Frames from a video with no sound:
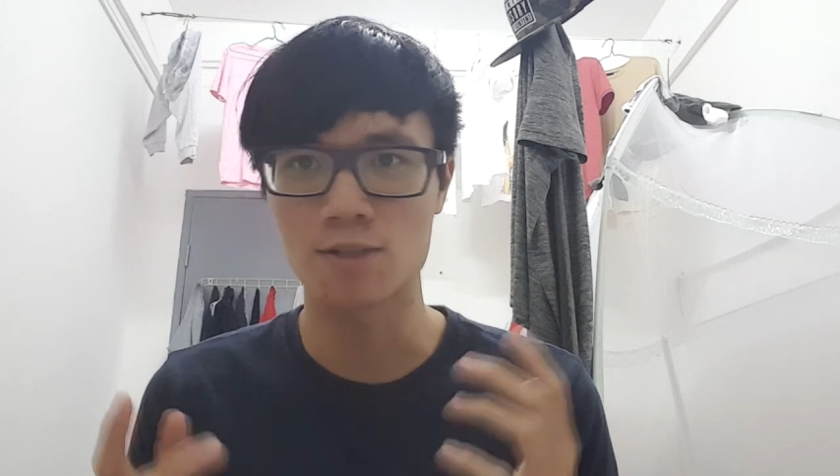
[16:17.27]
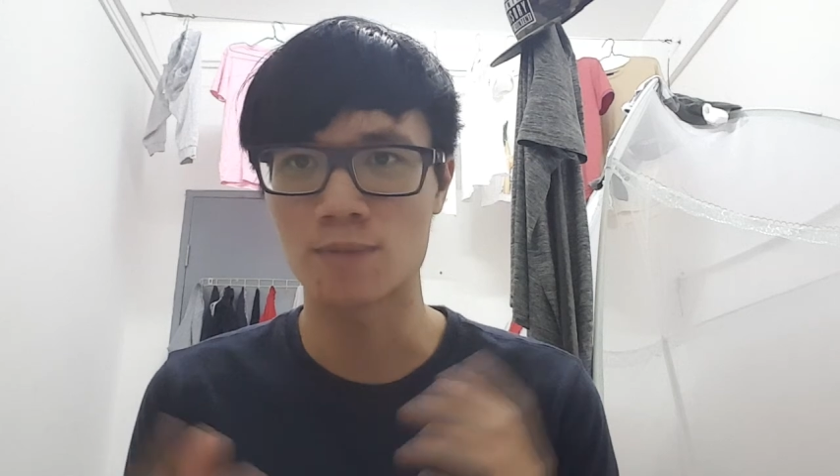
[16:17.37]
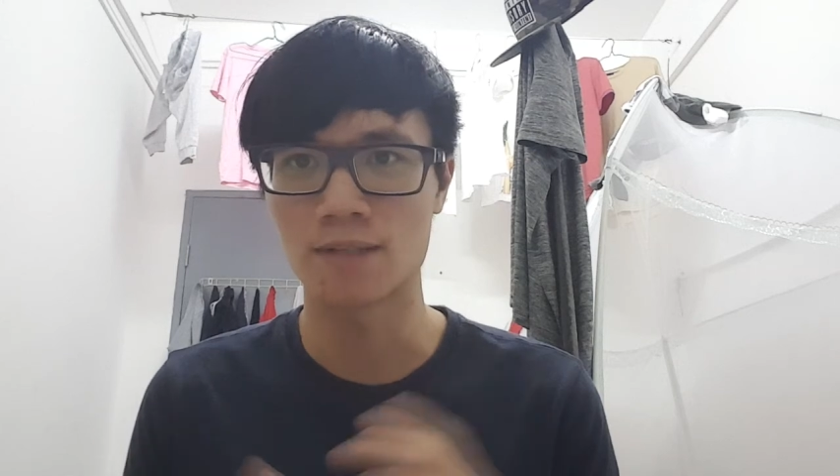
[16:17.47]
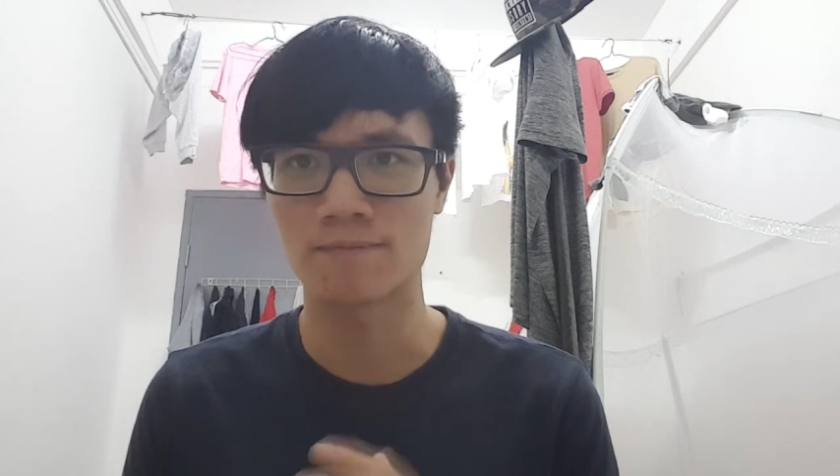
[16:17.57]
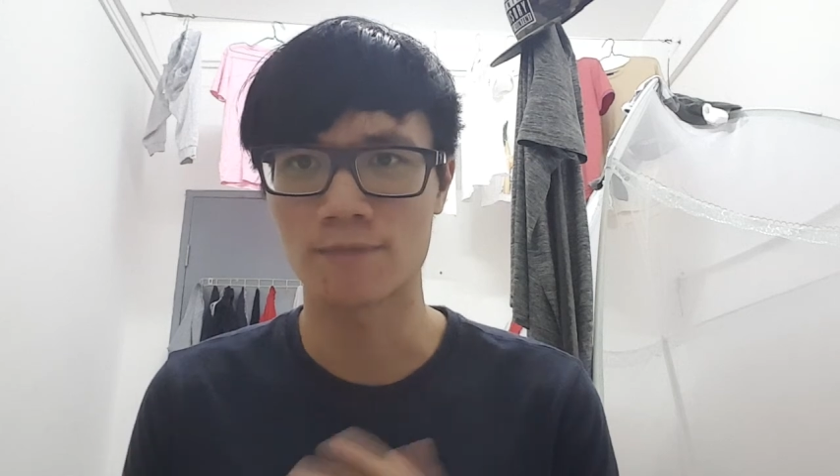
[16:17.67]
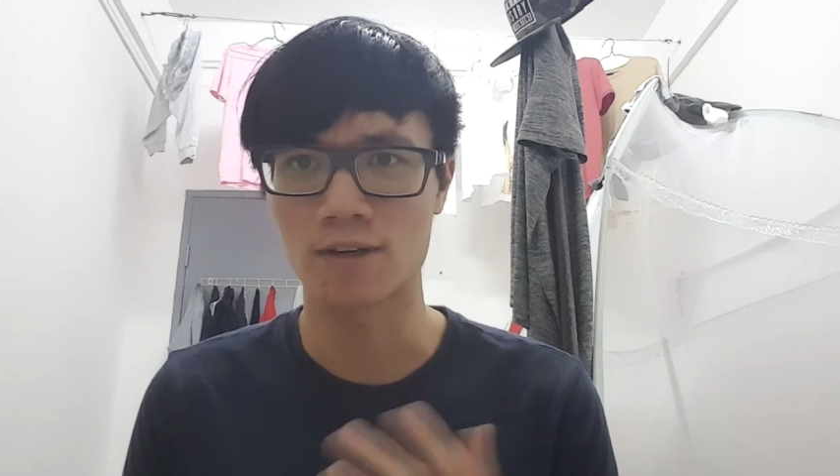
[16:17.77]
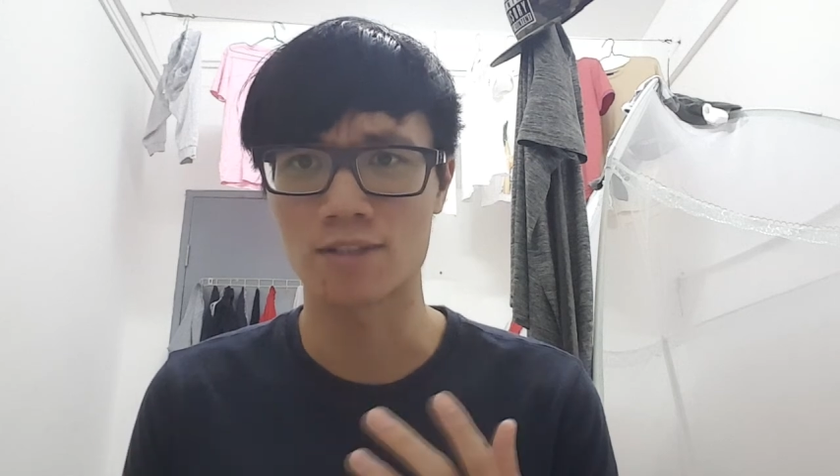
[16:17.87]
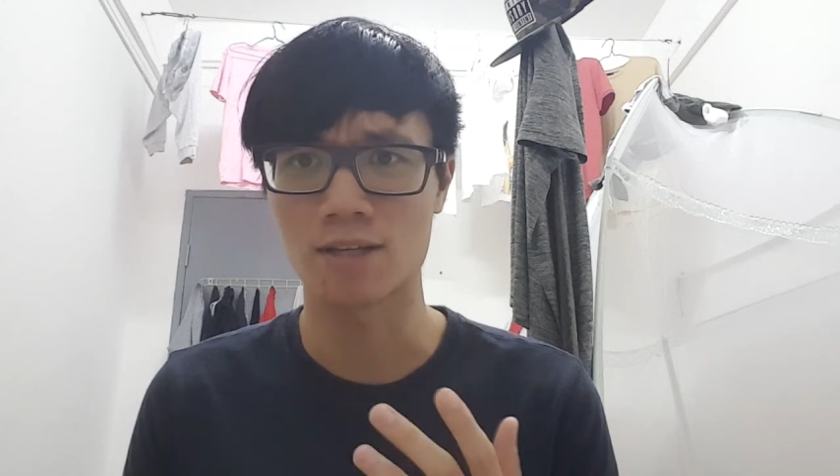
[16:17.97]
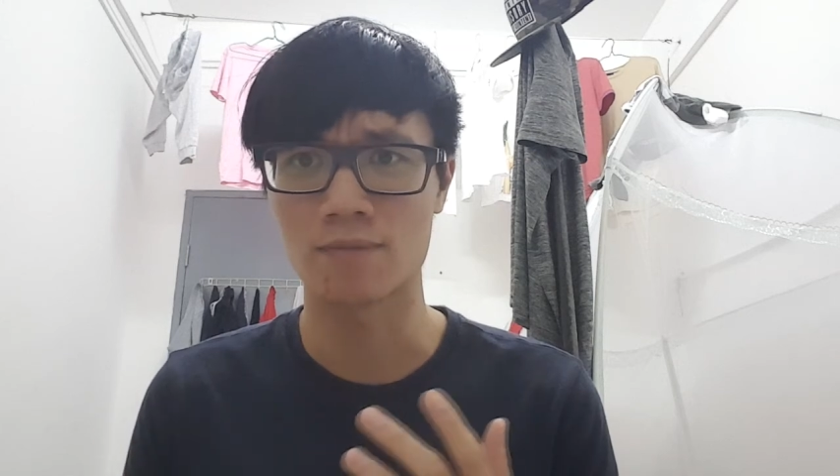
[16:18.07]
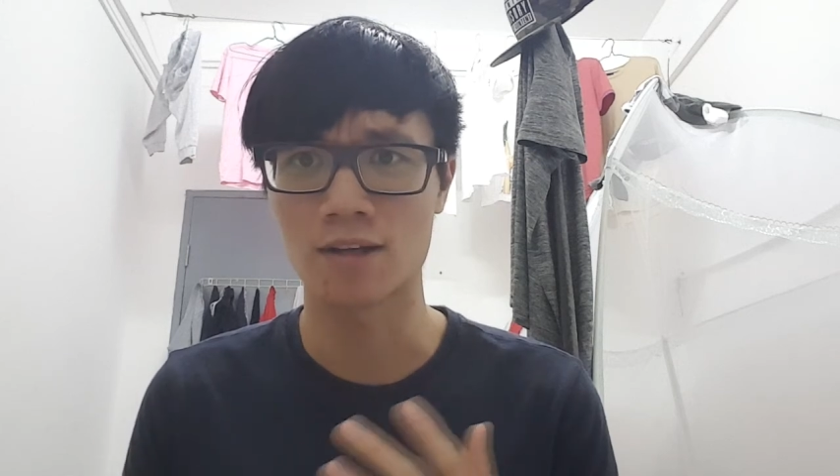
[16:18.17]
me on
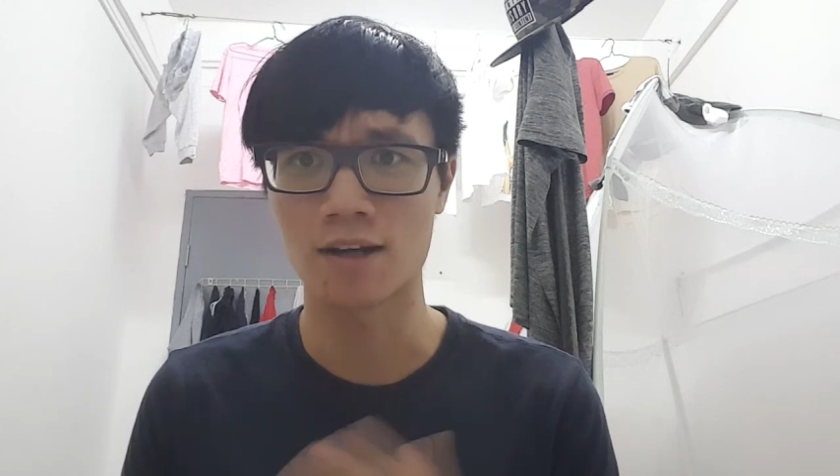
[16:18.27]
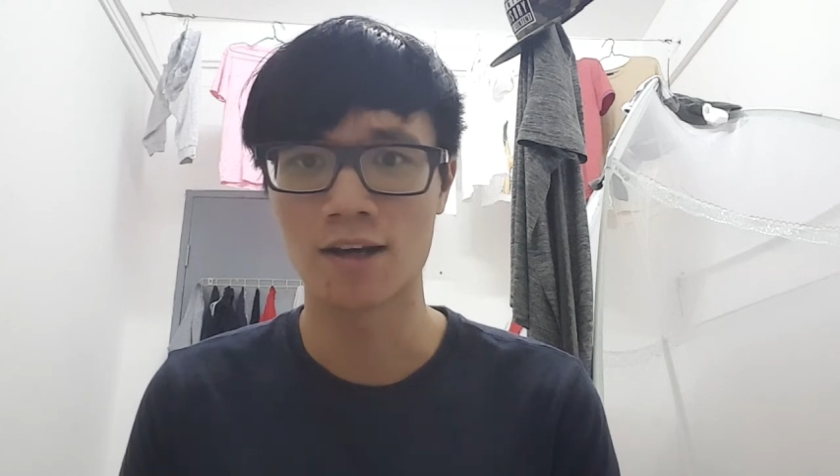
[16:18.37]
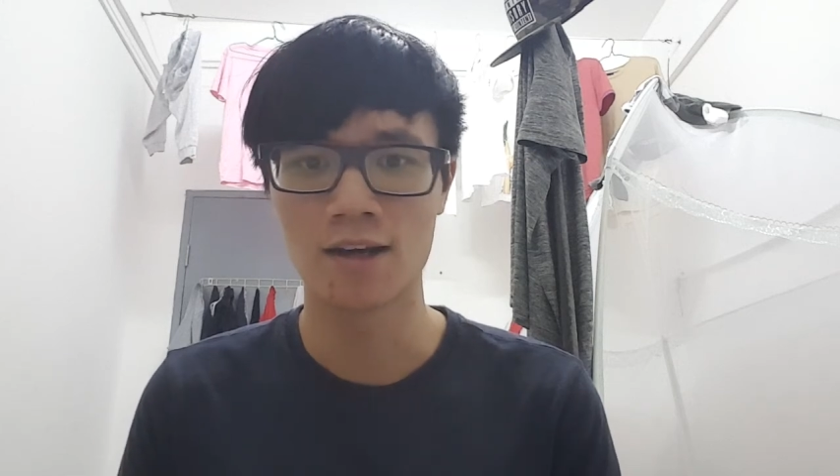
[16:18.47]
something.